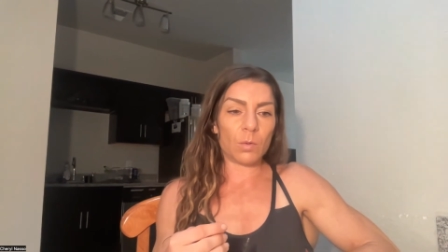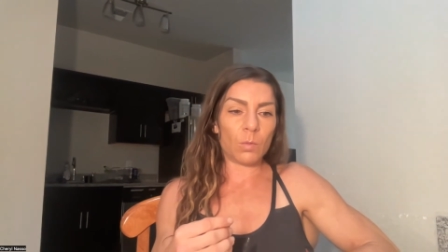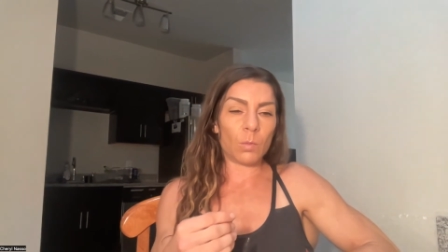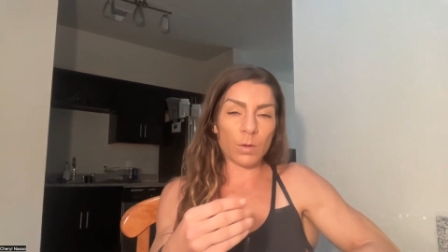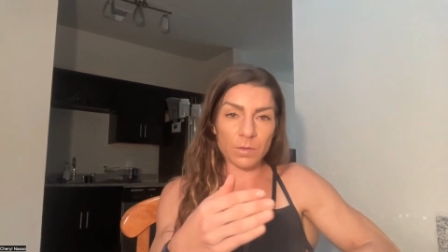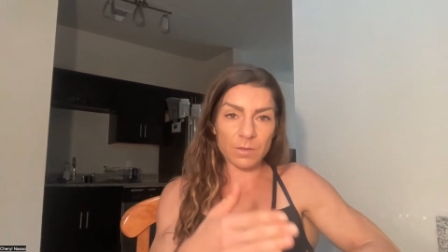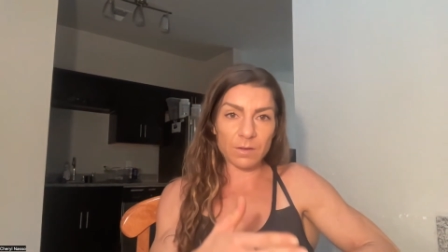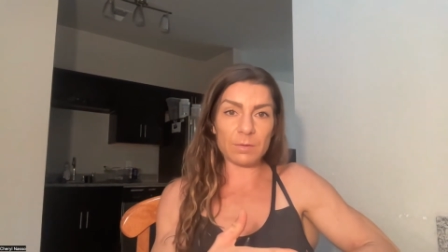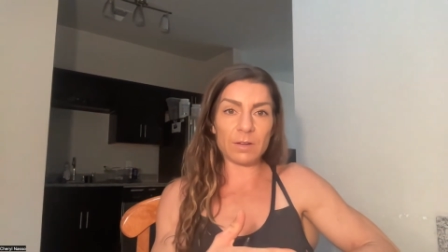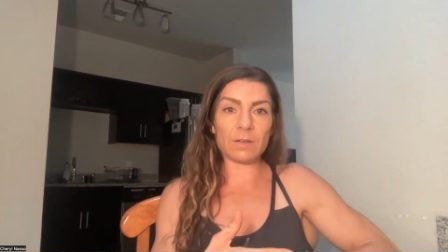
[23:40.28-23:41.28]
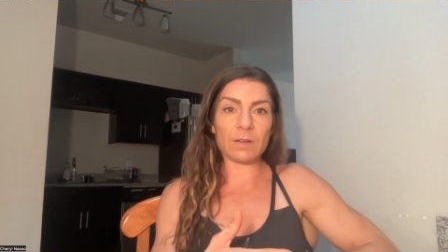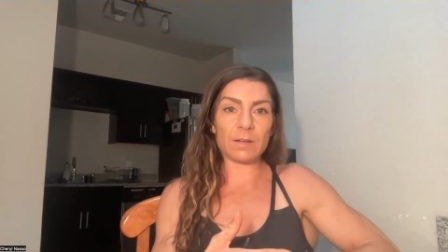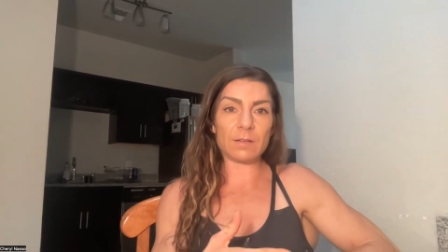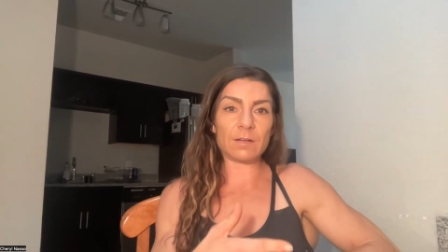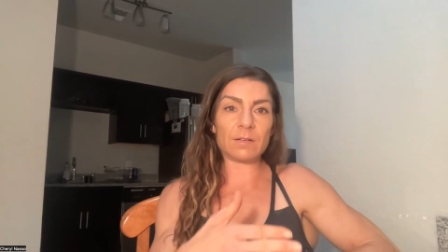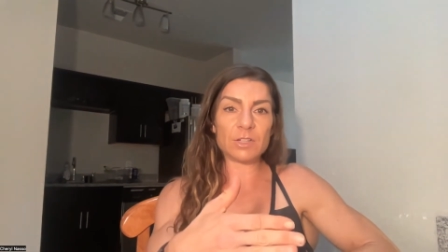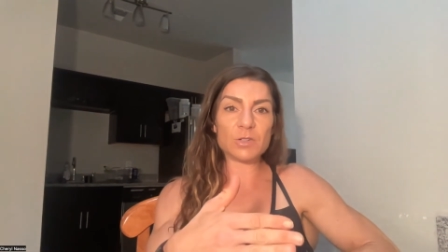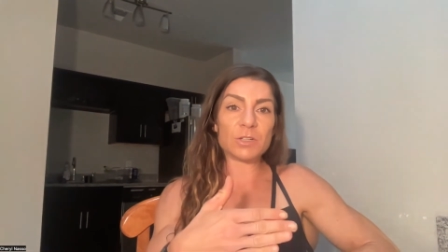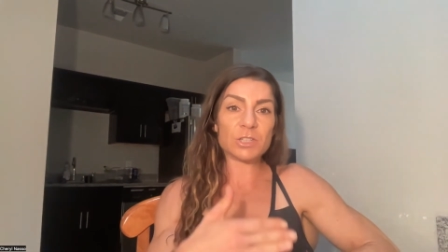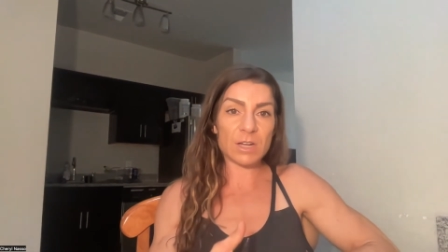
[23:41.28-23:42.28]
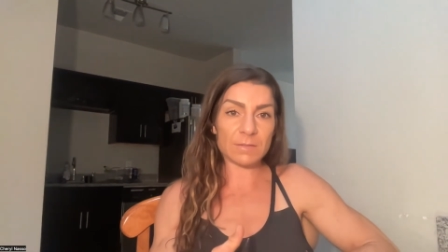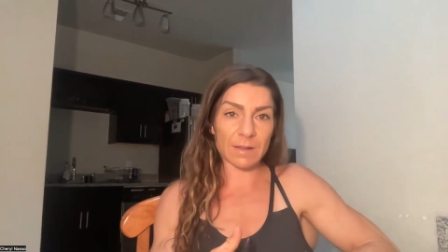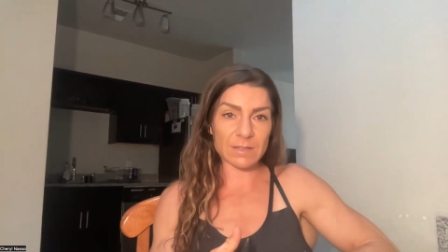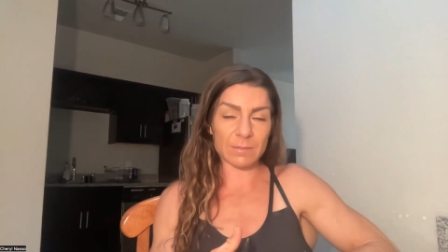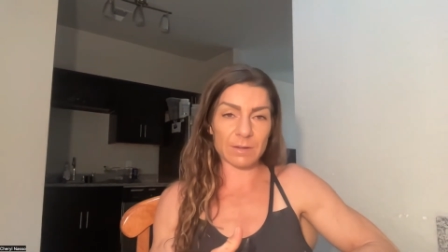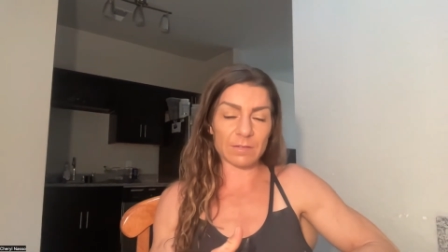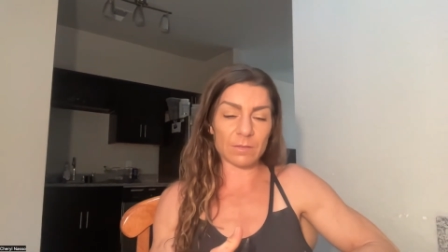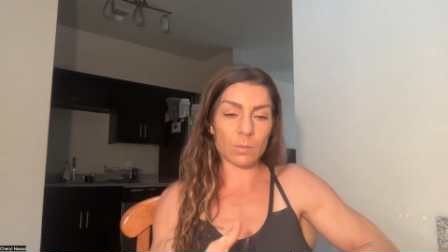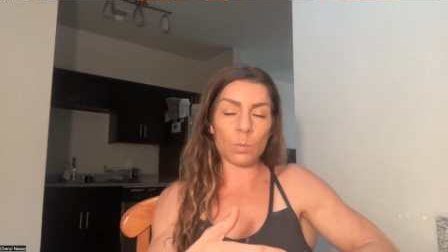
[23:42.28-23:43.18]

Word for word: what the stimulus is. Did you achieve that stimulus?